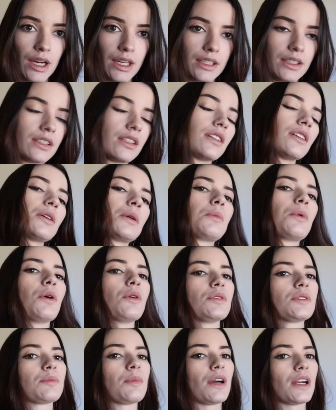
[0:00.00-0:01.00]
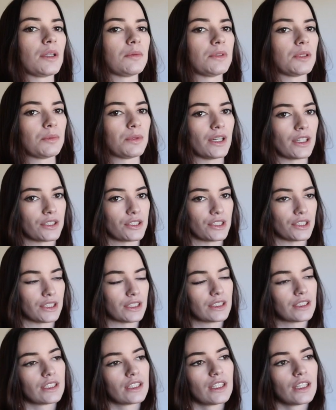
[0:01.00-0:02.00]
1. Postpartum
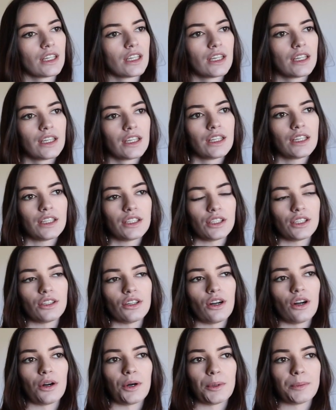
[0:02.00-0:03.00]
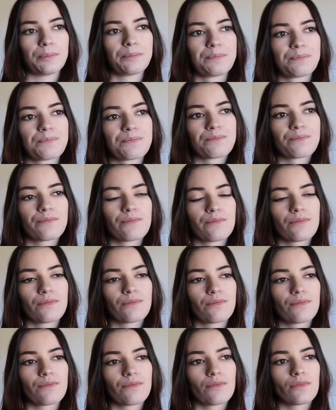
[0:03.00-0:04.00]
depression. You know,
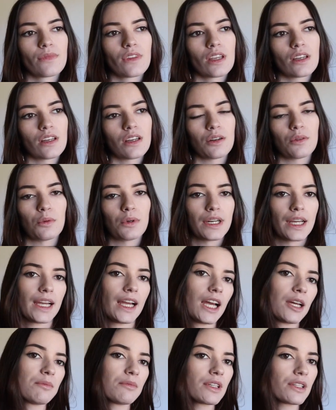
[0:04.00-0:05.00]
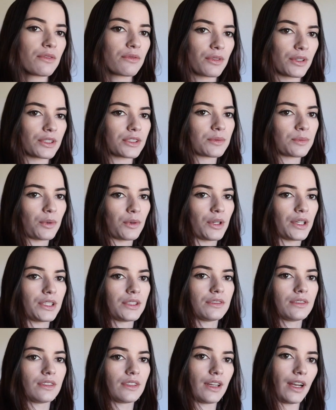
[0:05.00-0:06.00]
when I had my
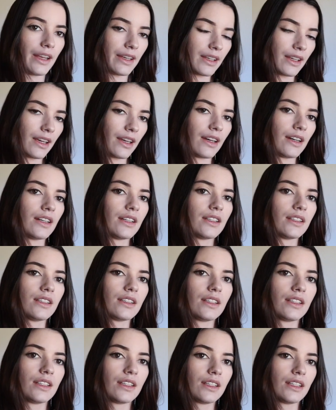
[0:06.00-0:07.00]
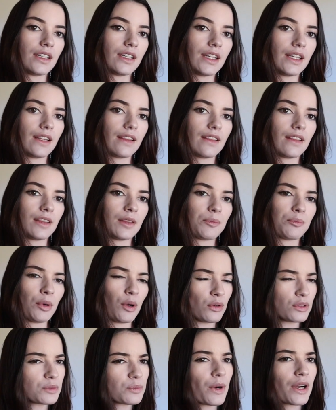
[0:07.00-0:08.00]
firstborn, Kaikea,
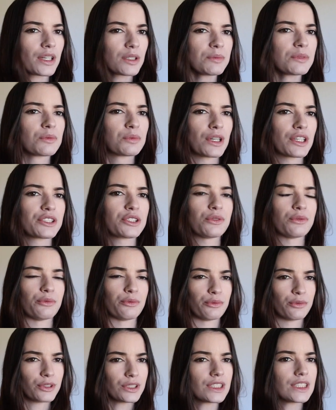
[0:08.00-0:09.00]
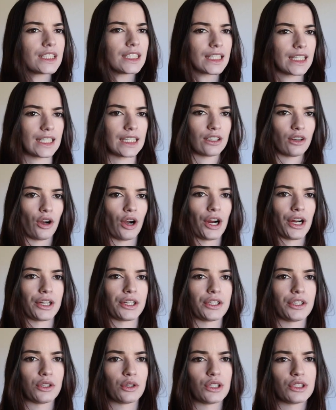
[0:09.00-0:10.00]
postpartum depression really hit
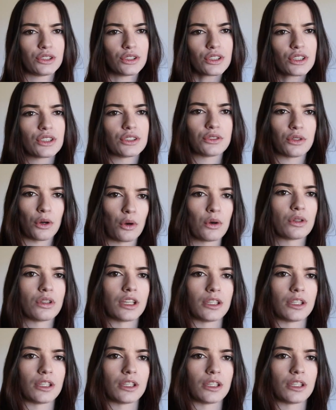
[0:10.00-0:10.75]
hard. You know, it took a toll